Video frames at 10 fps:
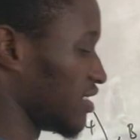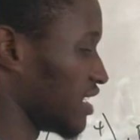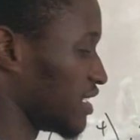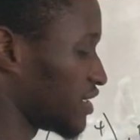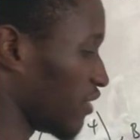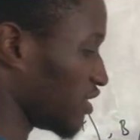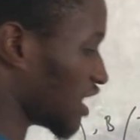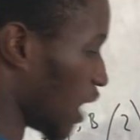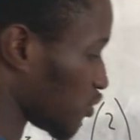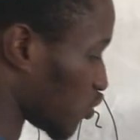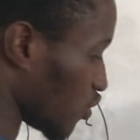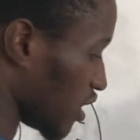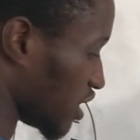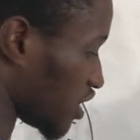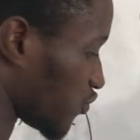Then 7 times
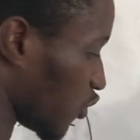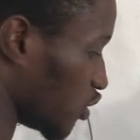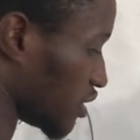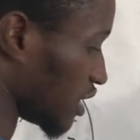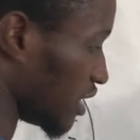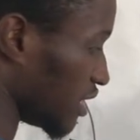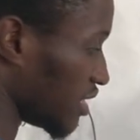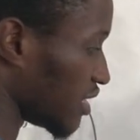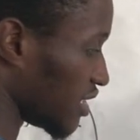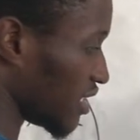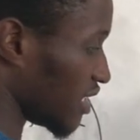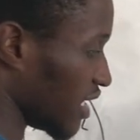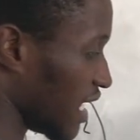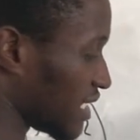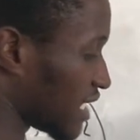2 is 14.
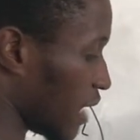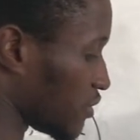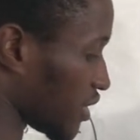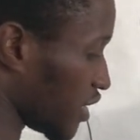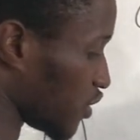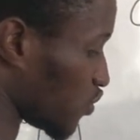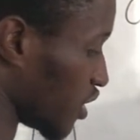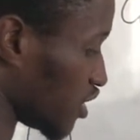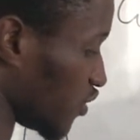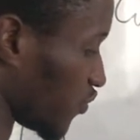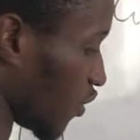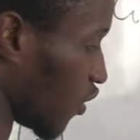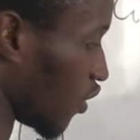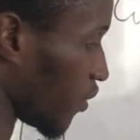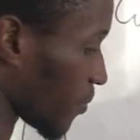8 times 3 is
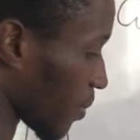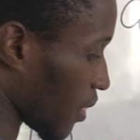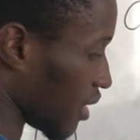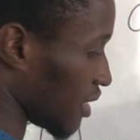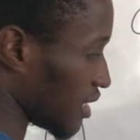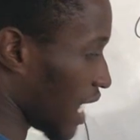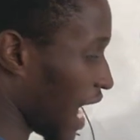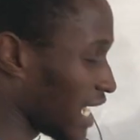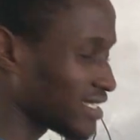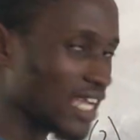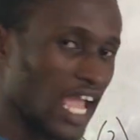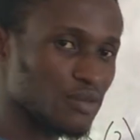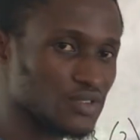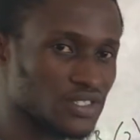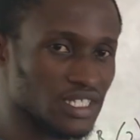24. 9
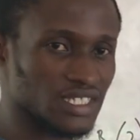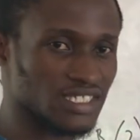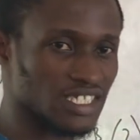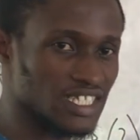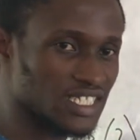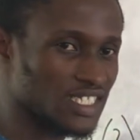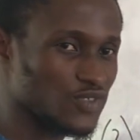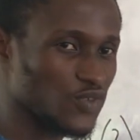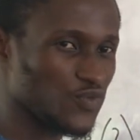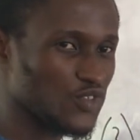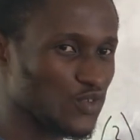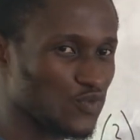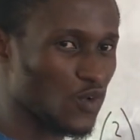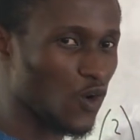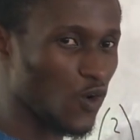times 6 is
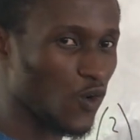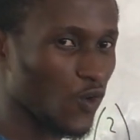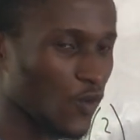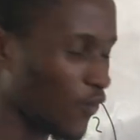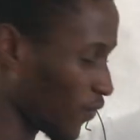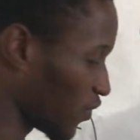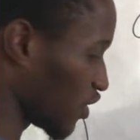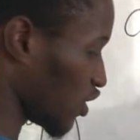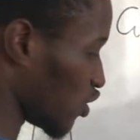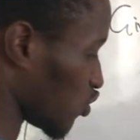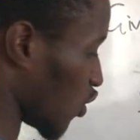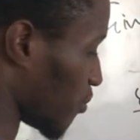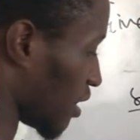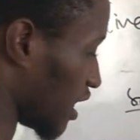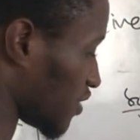54. So
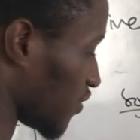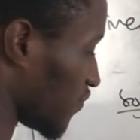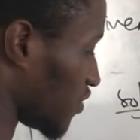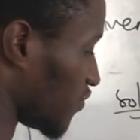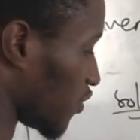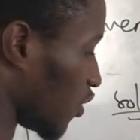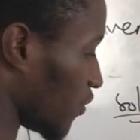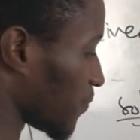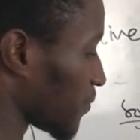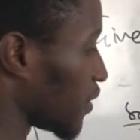plus 54.